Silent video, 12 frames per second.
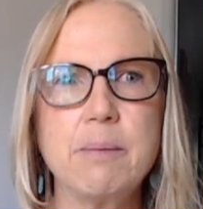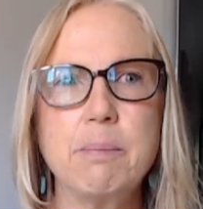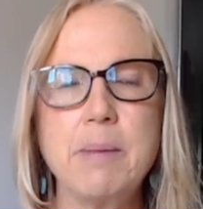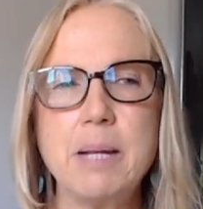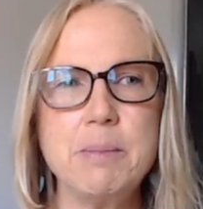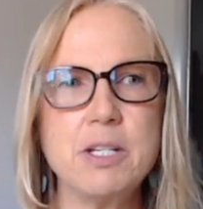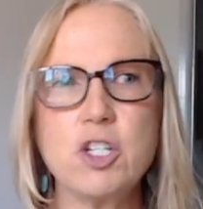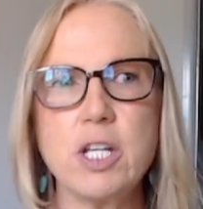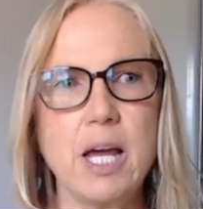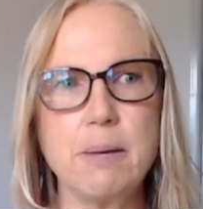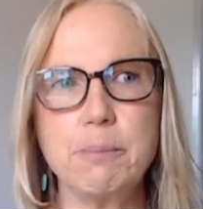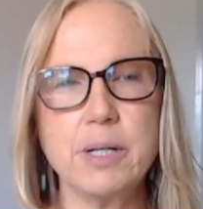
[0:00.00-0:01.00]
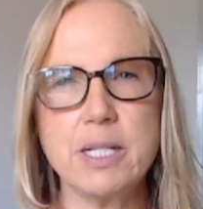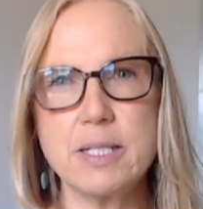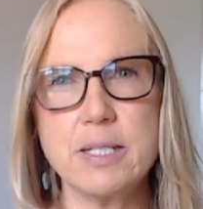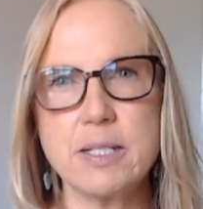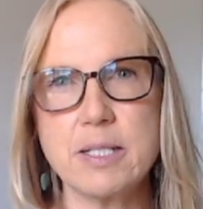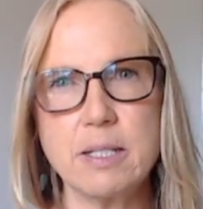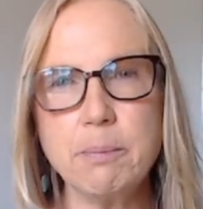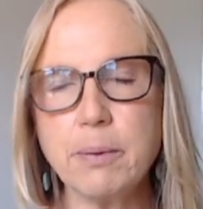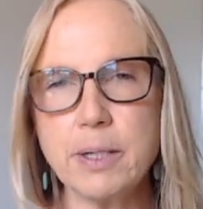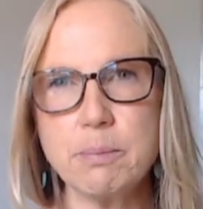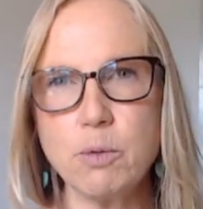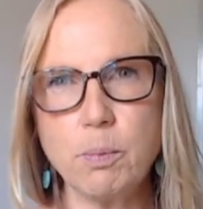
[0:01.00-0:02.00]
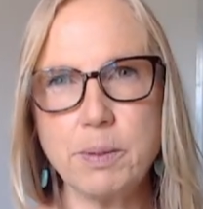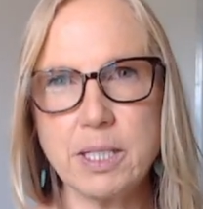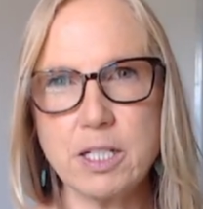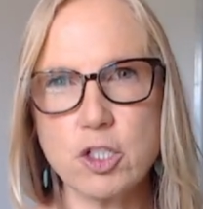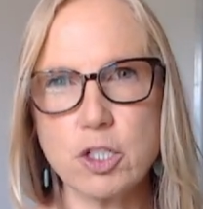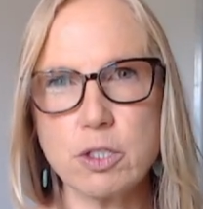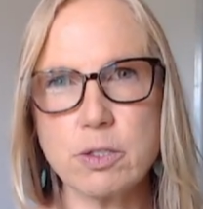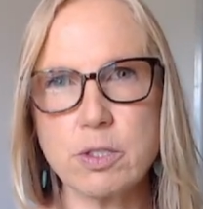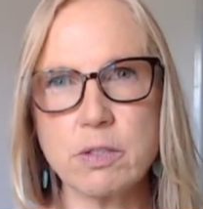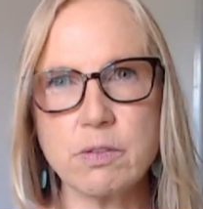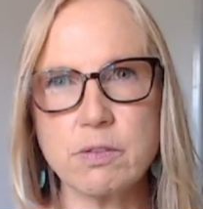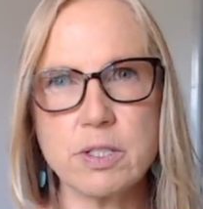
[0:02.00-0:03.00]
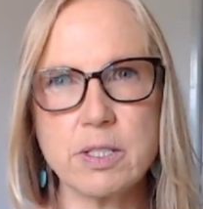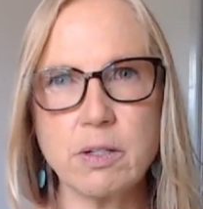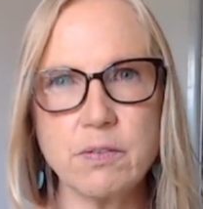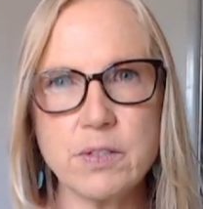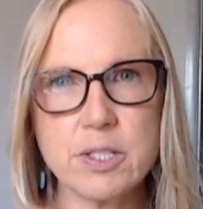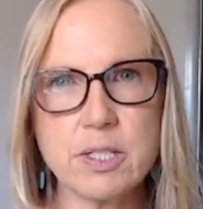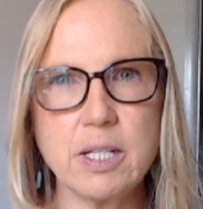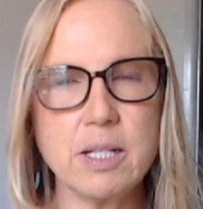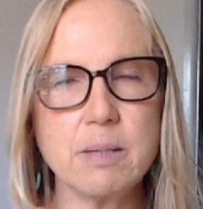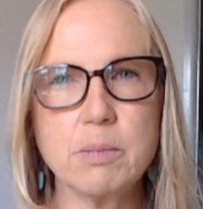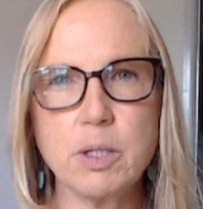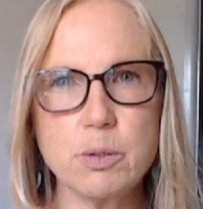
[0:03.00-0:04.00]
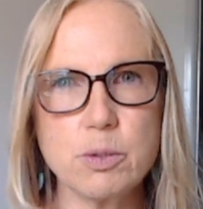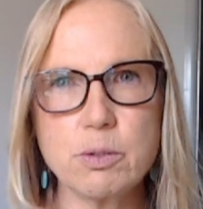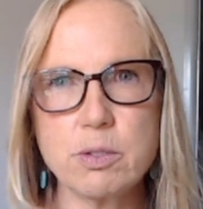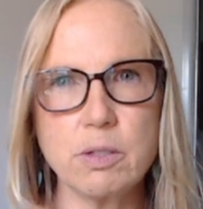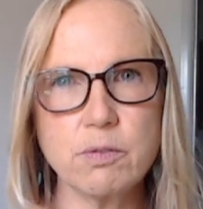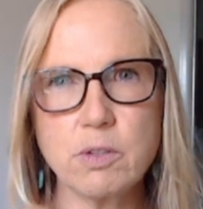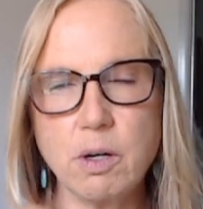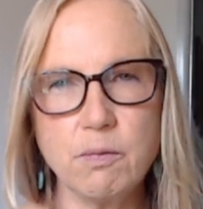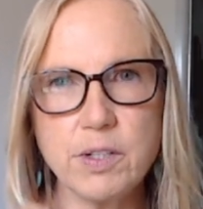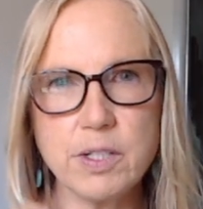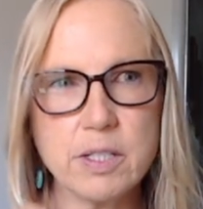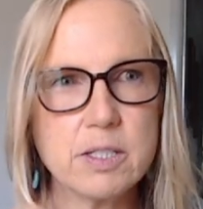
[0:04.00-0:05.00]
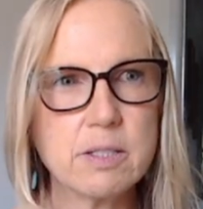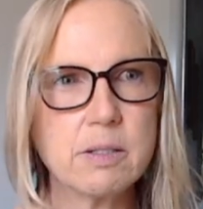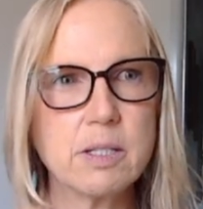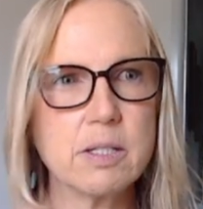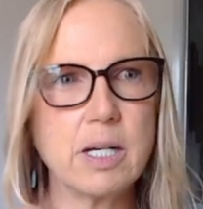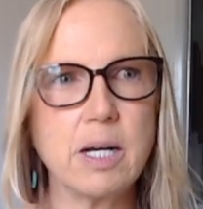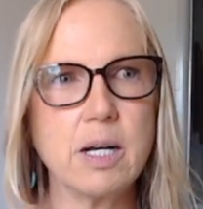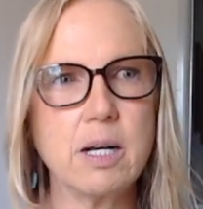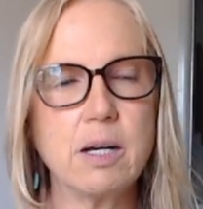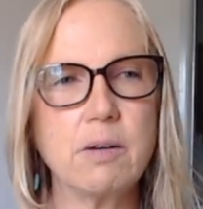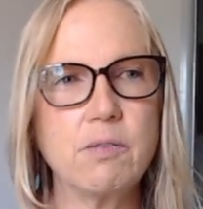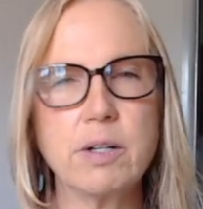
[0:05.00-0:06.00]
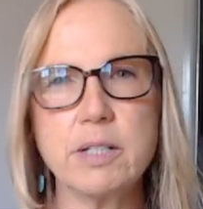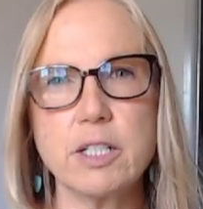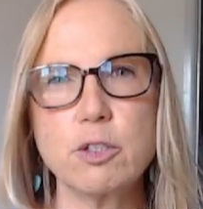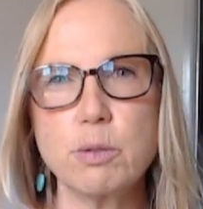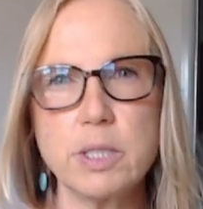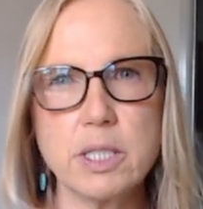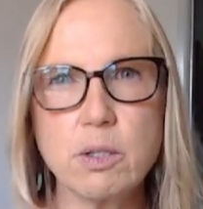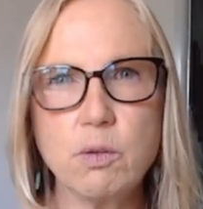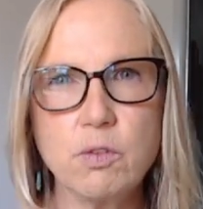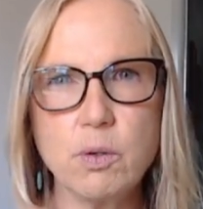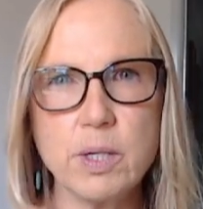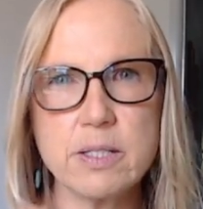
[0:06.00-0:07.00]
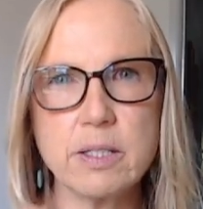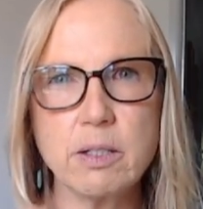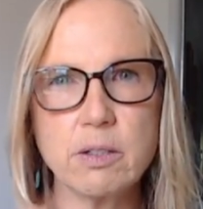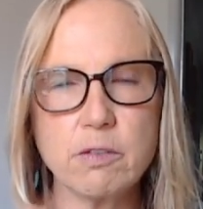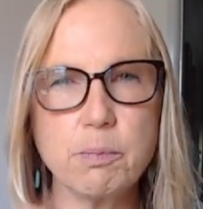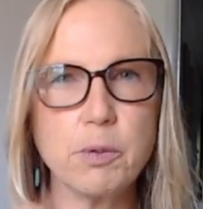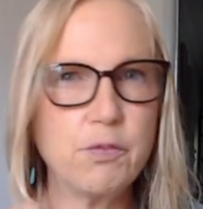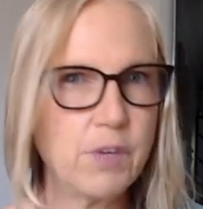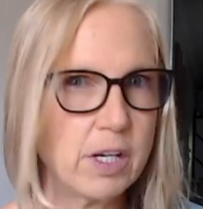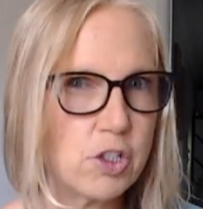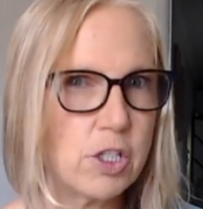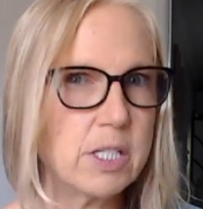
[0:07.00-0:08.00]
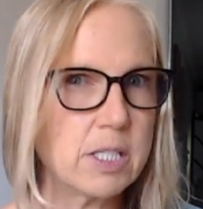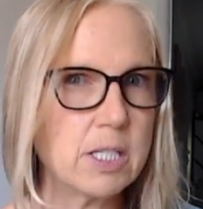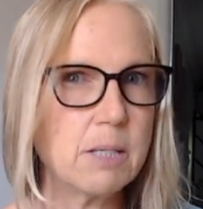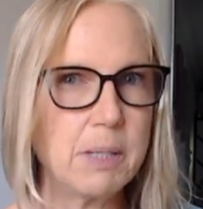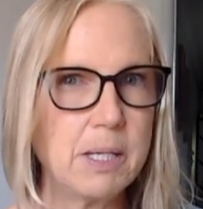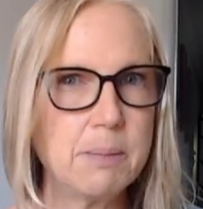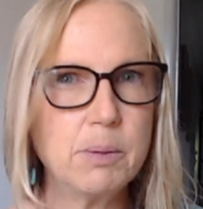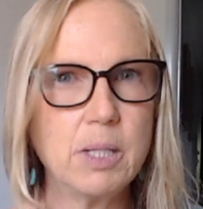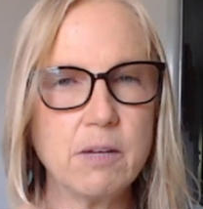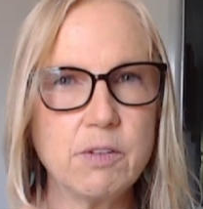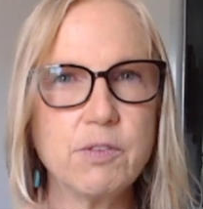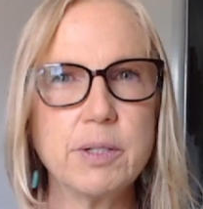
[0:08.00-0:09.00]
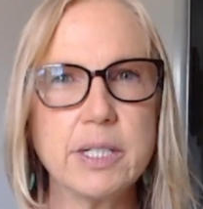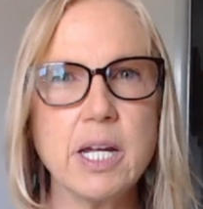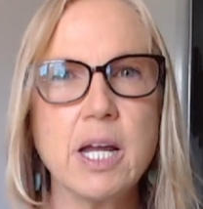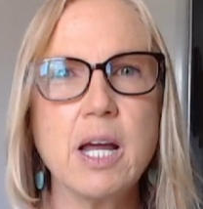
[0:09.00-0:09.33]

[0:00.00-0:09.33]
maybe she had pre-existing pre-morbid issues of self-esteem, low self-confidence, a very critical voice. A lot of perfectionistic people have a very